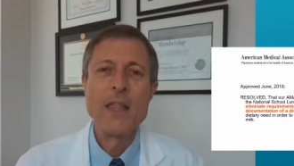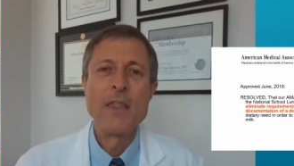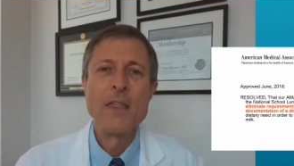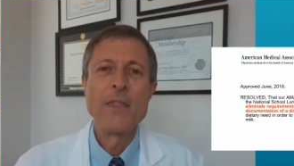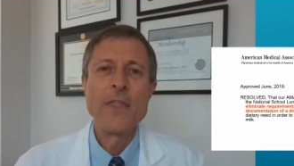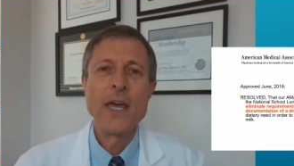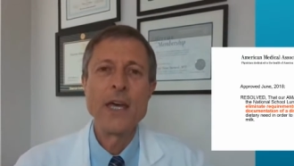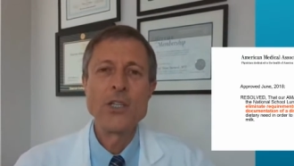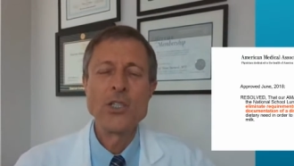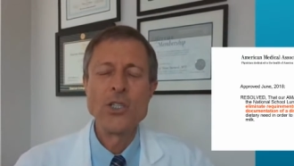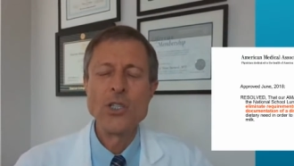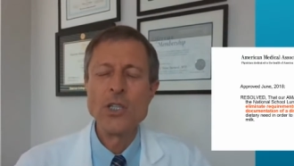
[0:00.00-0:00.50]

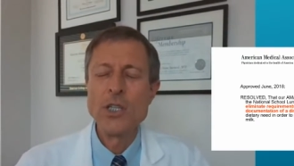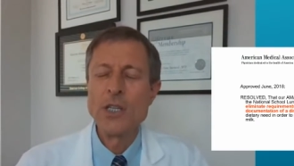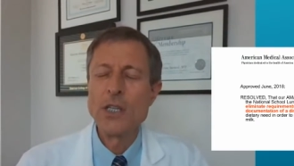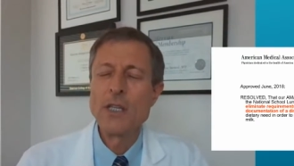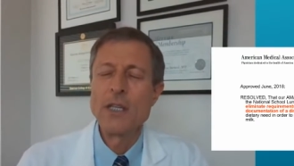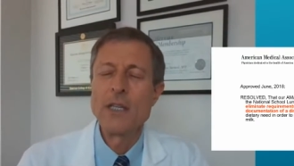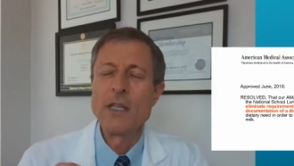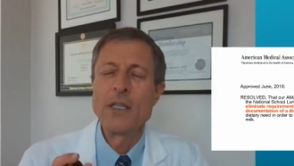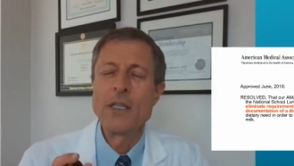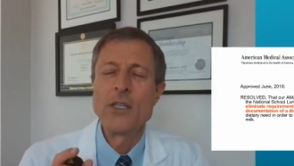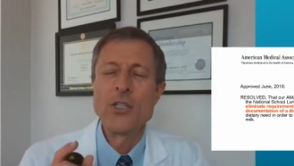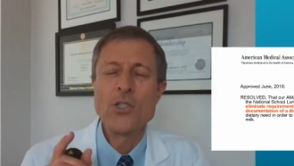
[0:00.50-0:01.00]
That
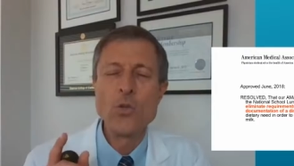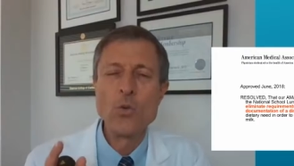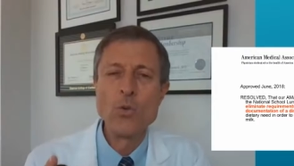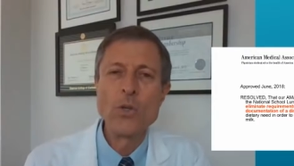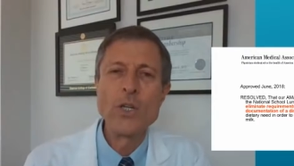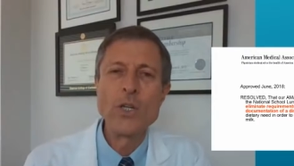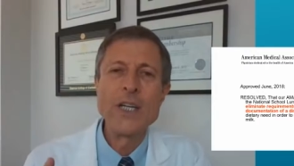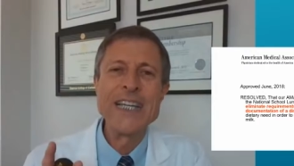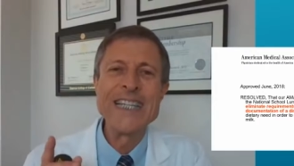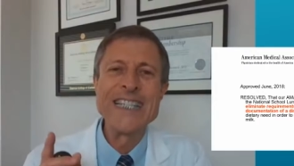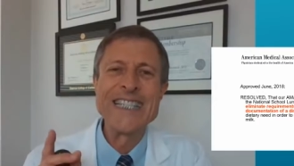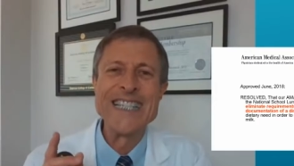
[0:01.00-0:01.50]
the
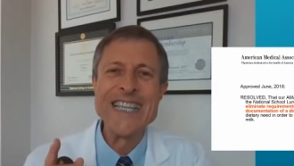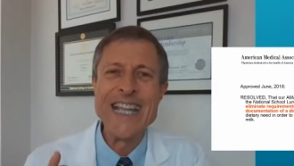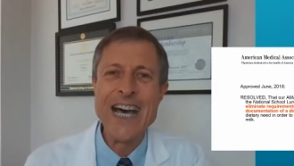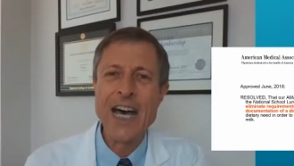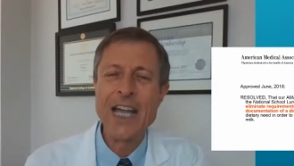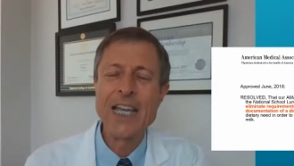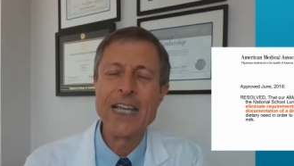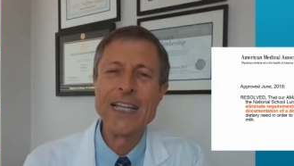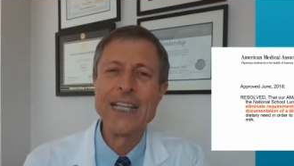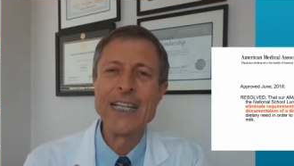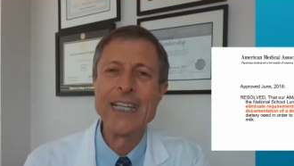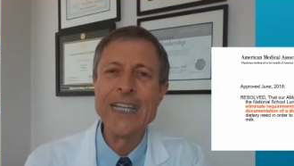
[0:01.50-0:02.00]
school is
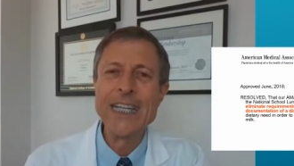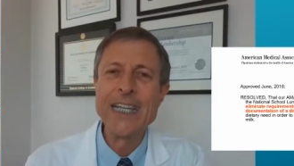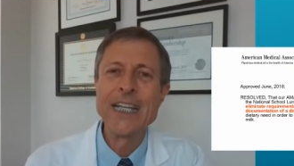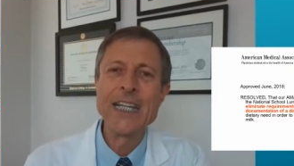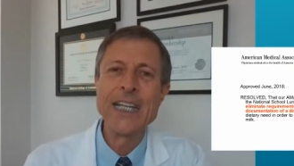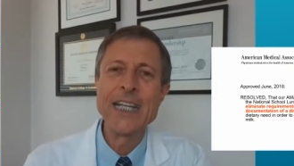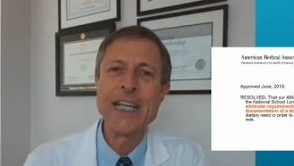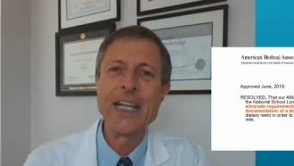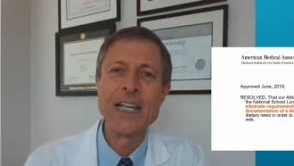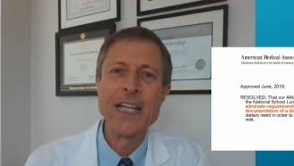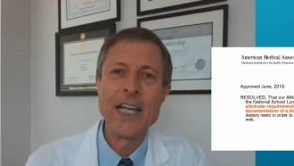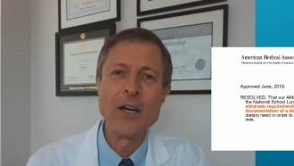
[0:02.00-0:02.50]
not
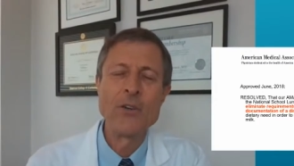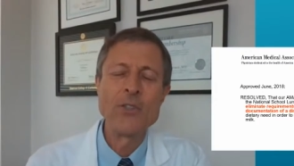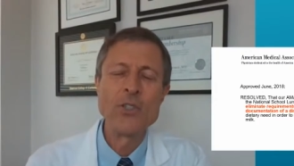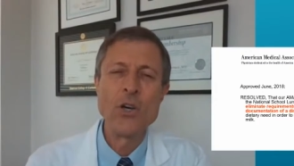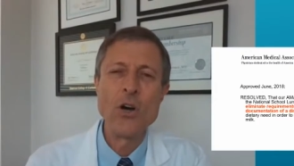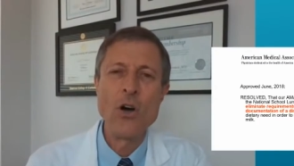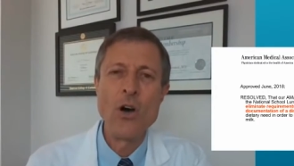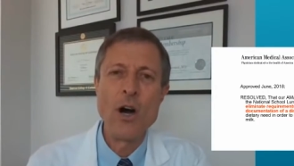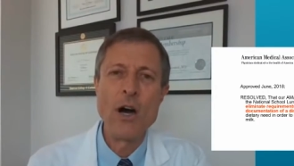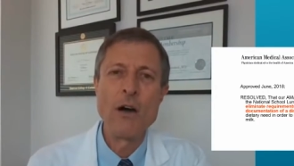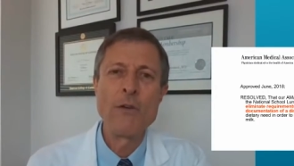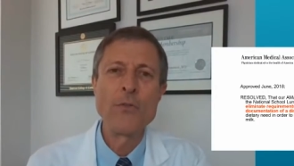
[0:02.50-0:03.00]
legally allowed to
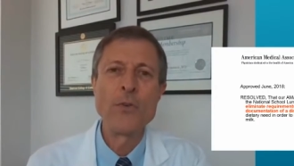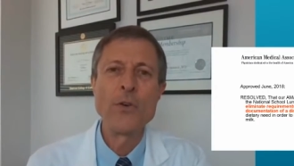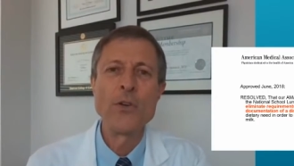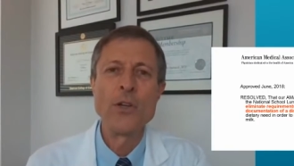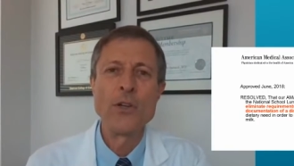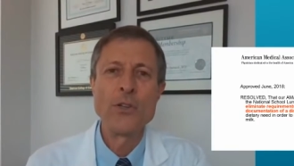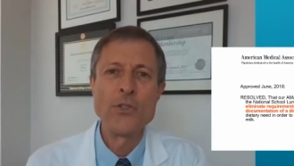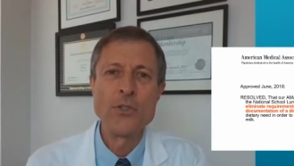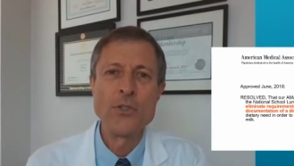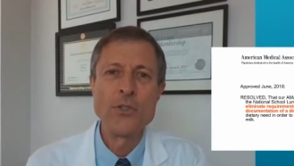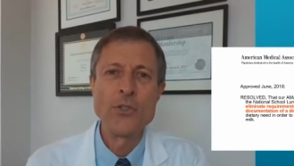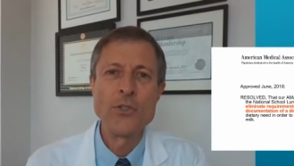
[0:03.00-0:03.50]
offer an
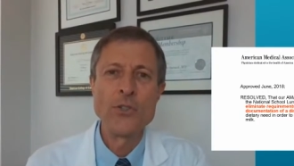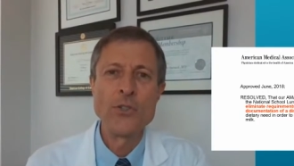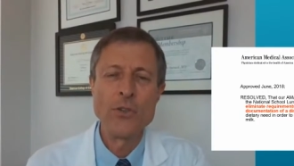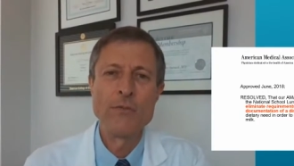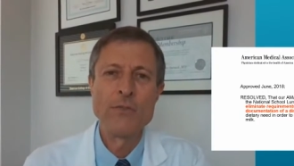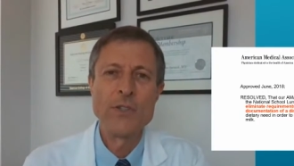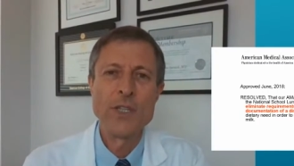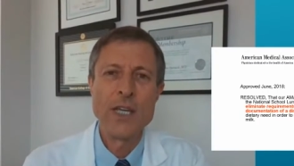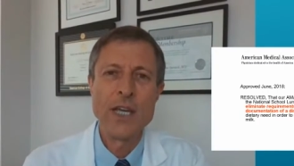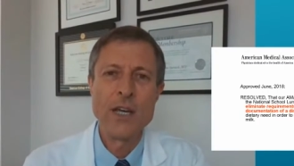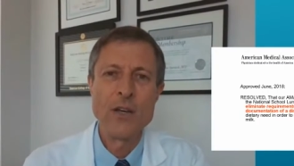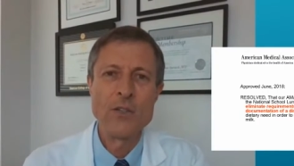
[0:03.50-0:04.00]

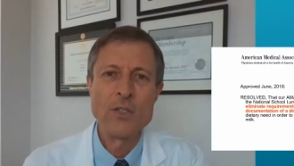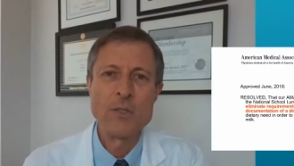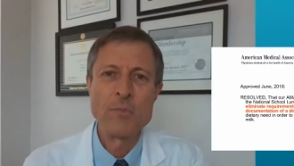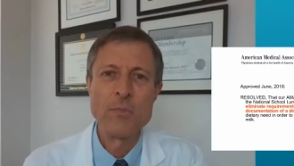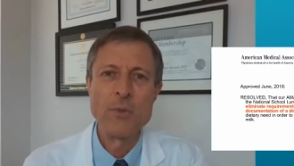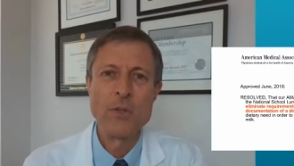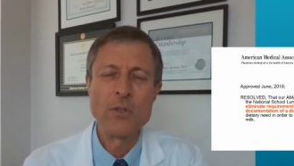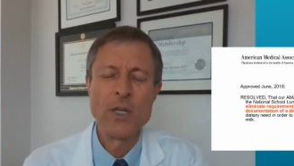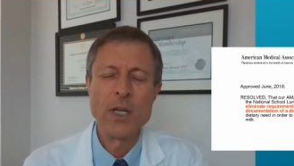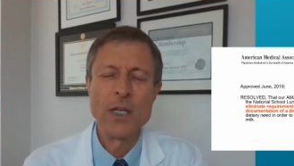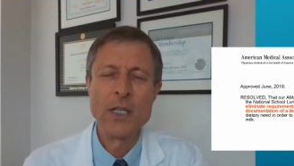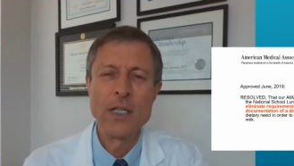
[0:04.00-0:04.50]
alternative to
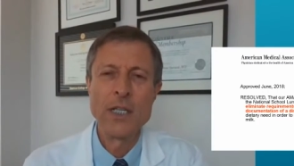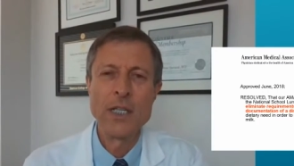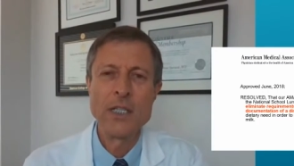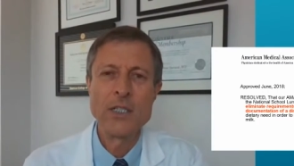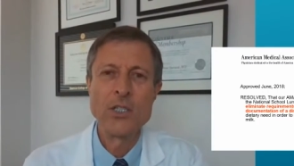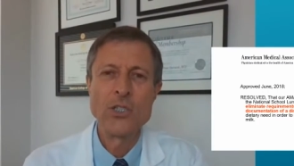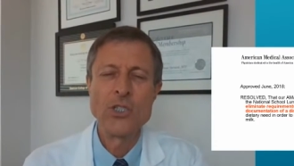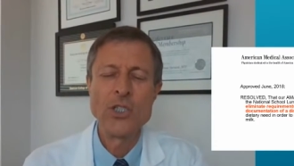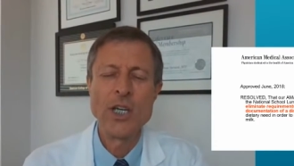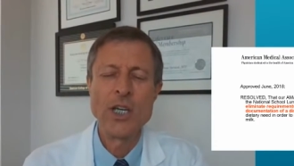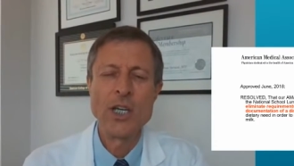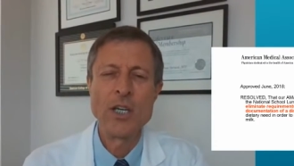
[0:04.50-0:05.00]
cow's milk
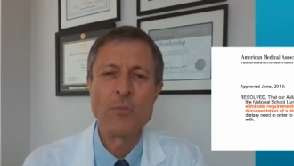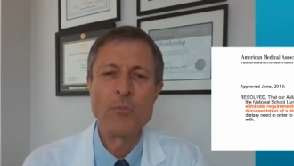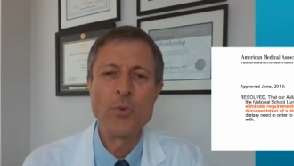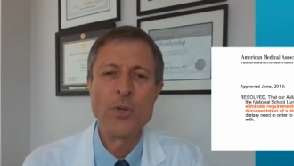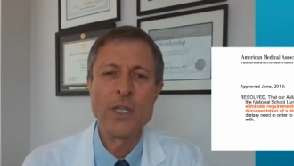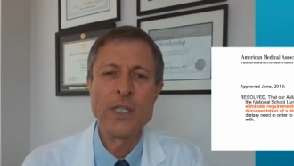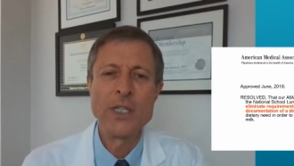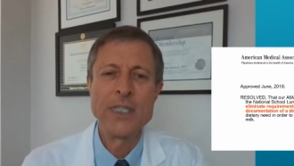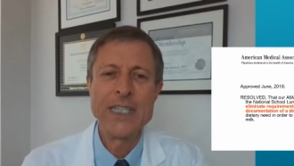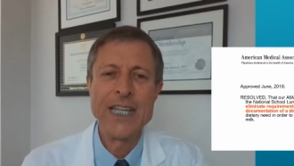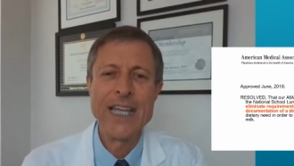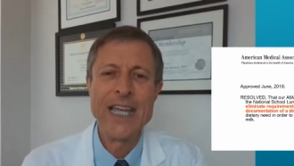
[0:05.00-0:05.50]
unless the
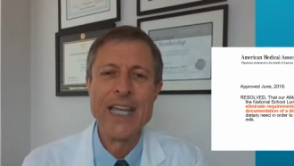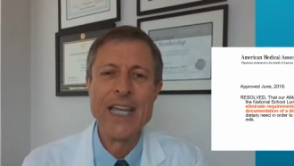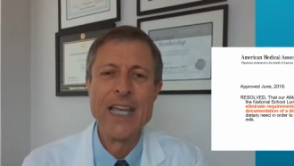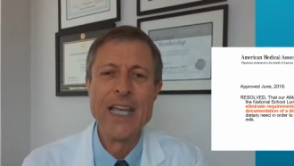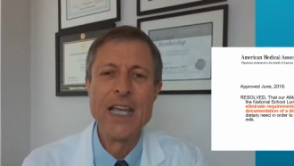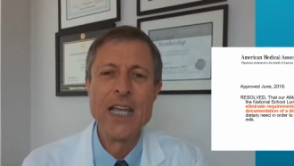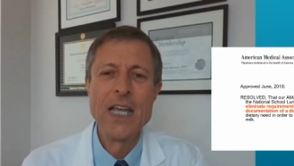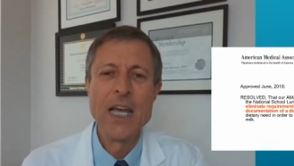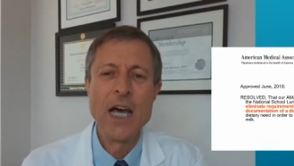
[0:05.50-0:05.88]
child brings